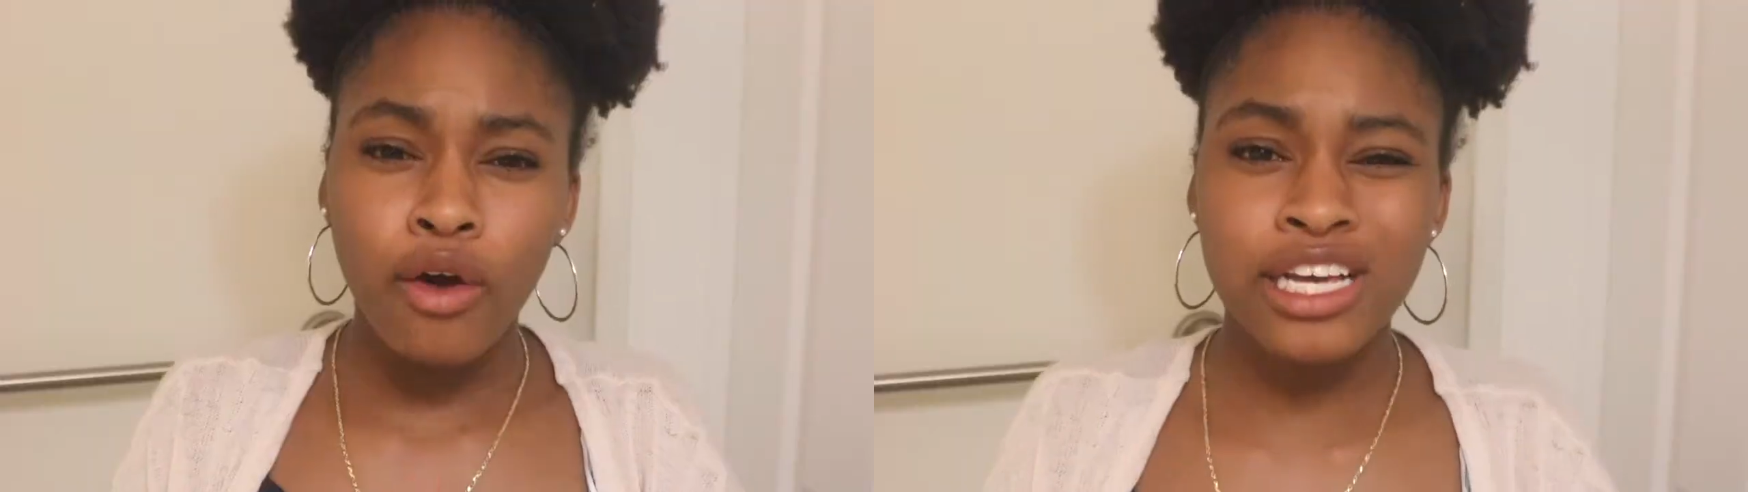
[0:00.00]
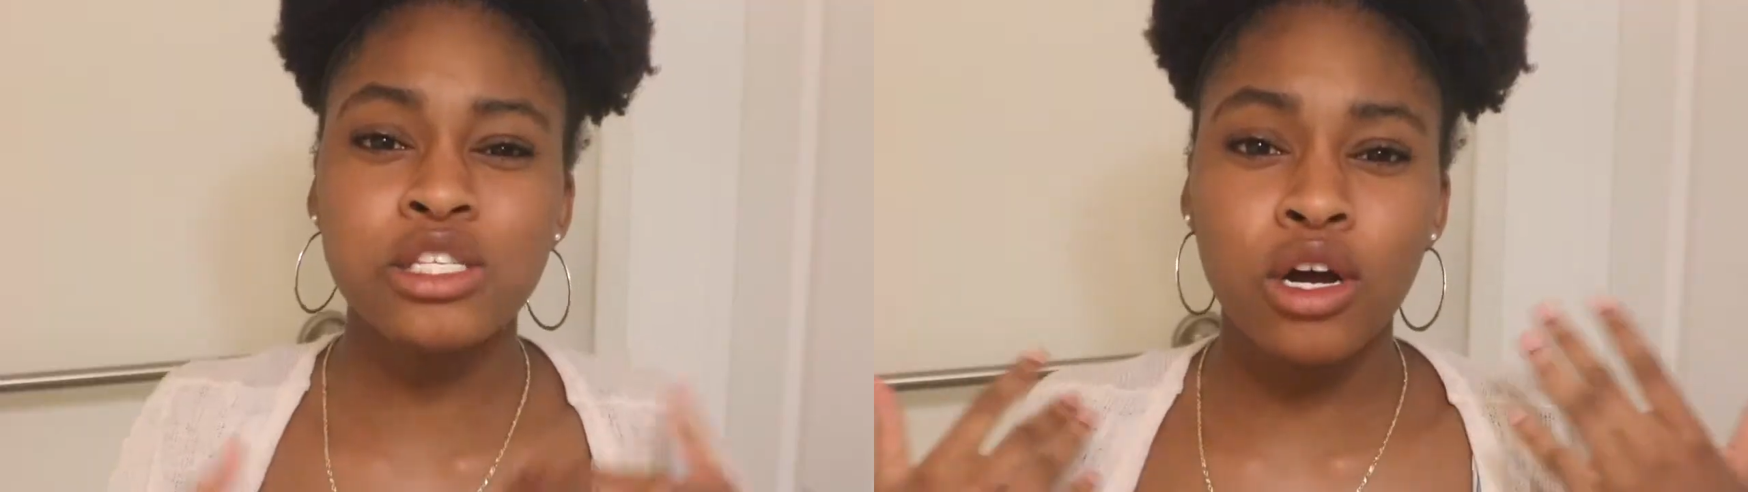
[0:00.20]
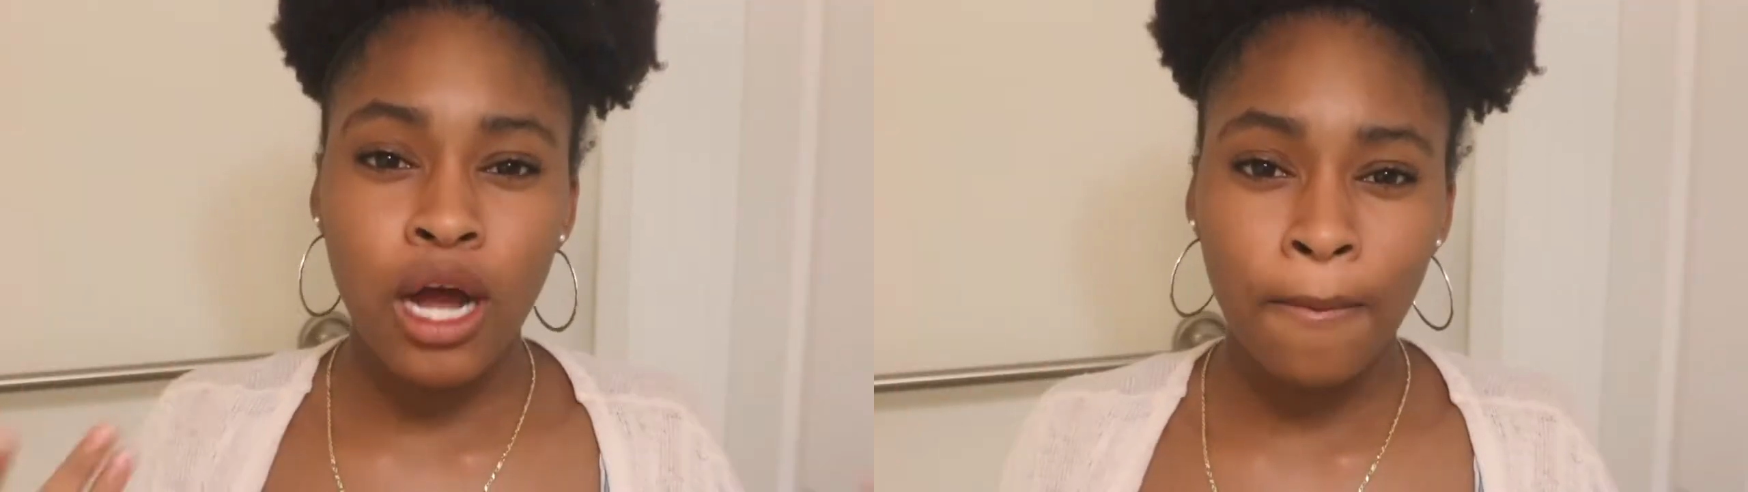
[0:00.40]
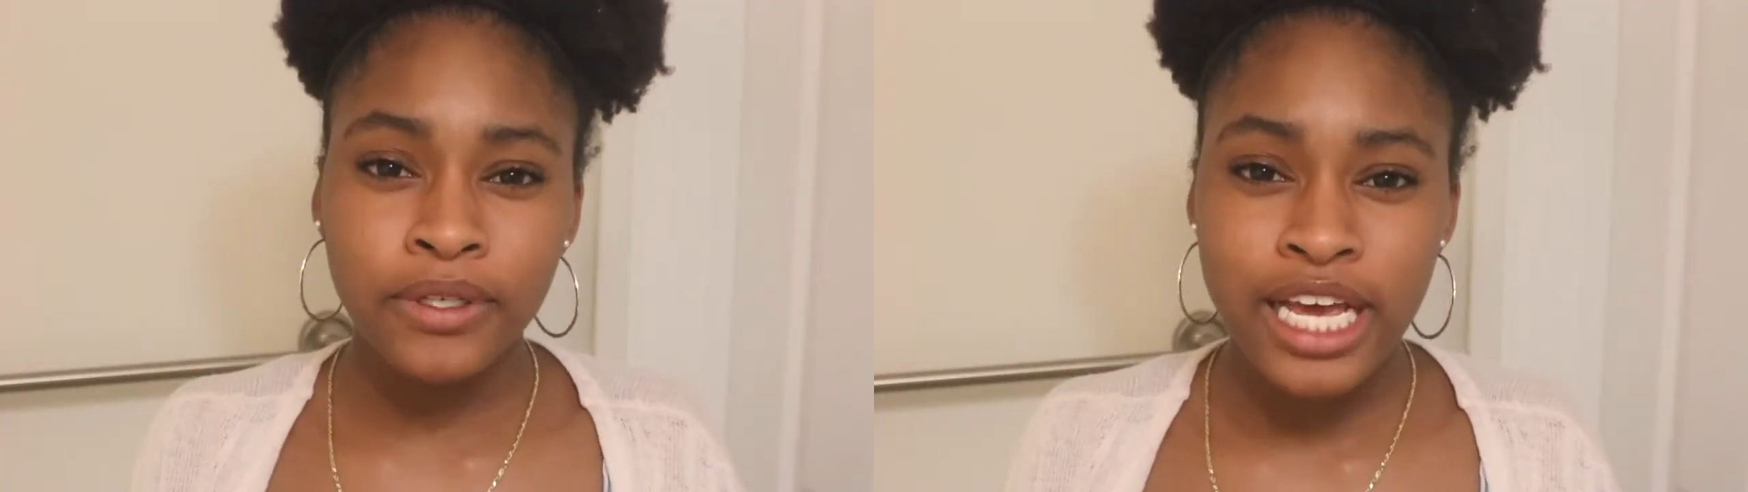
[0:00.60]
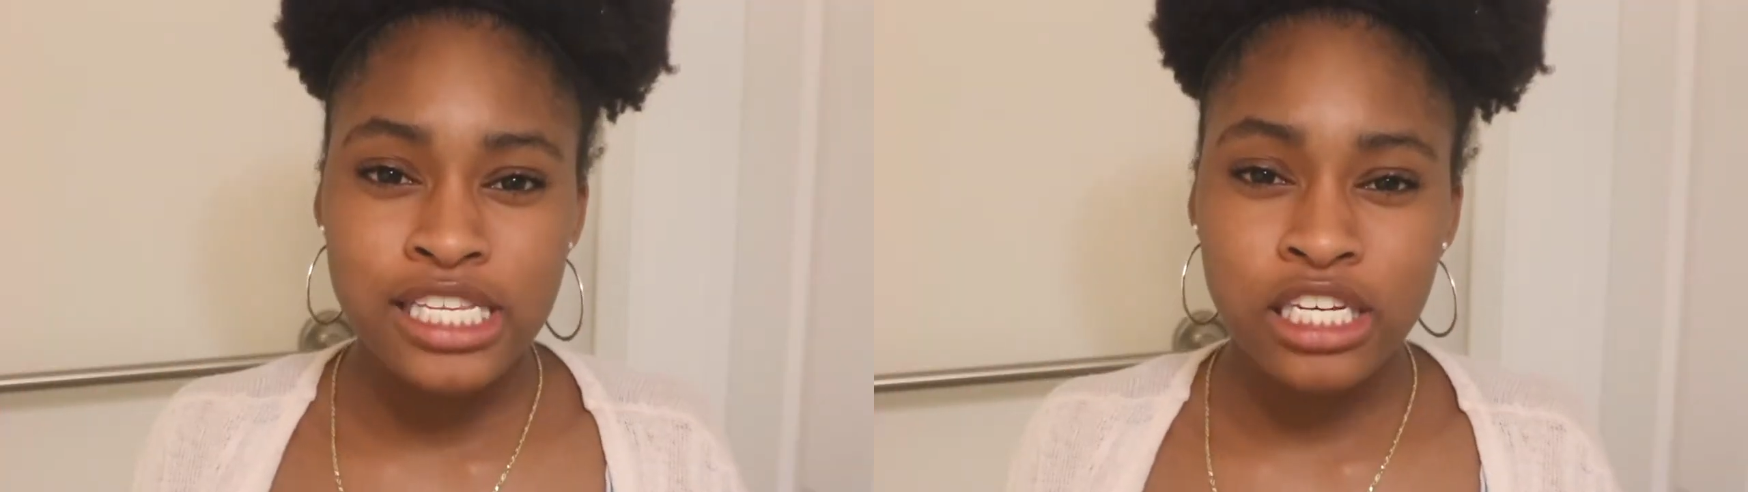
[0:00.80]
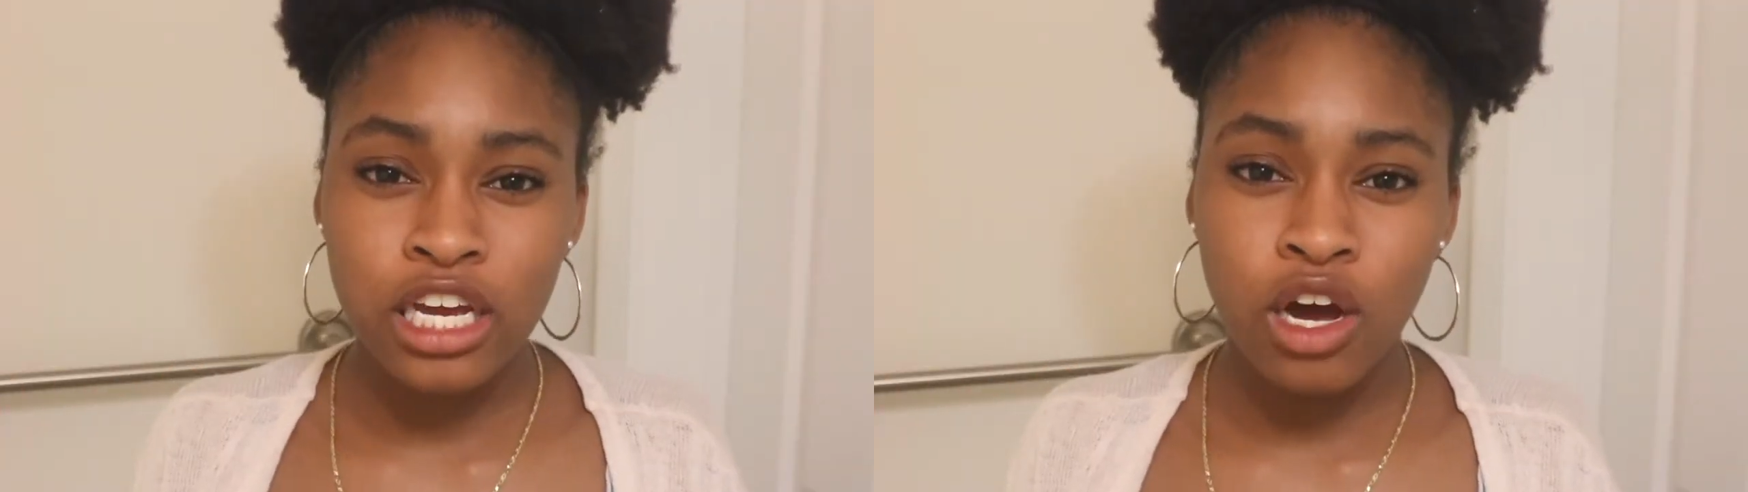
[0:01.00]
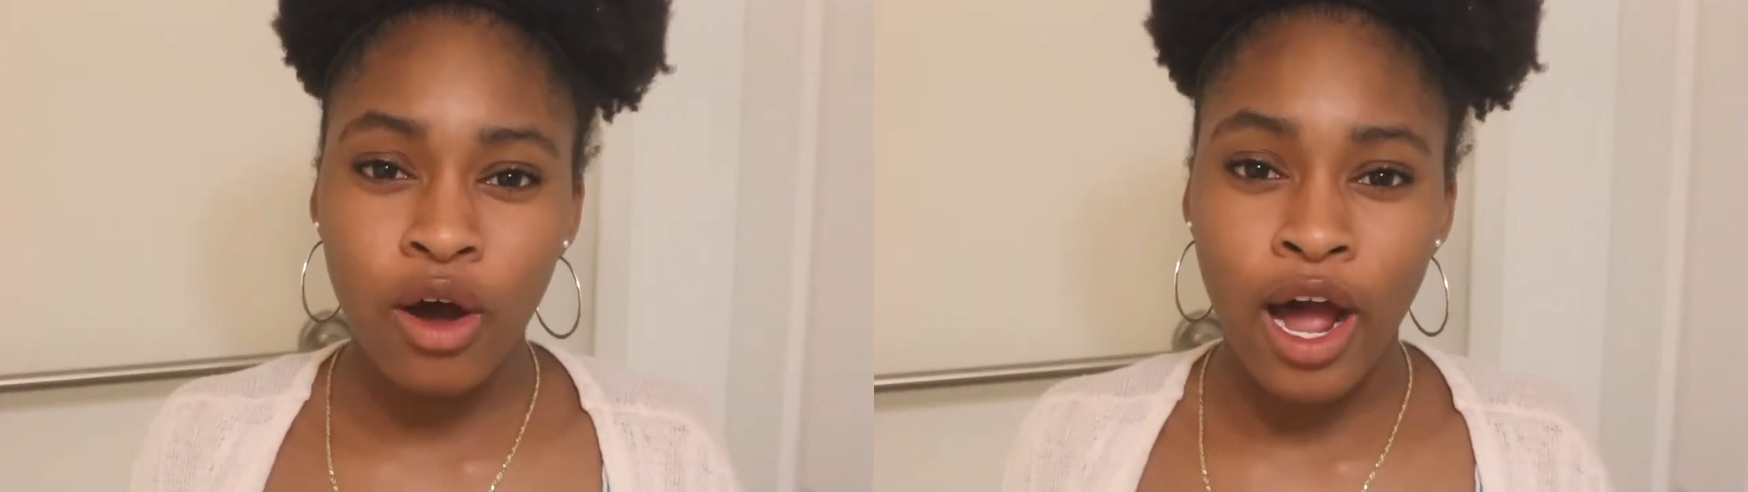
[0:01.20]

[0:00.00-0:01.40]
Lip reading: Okay, so a couple days ago,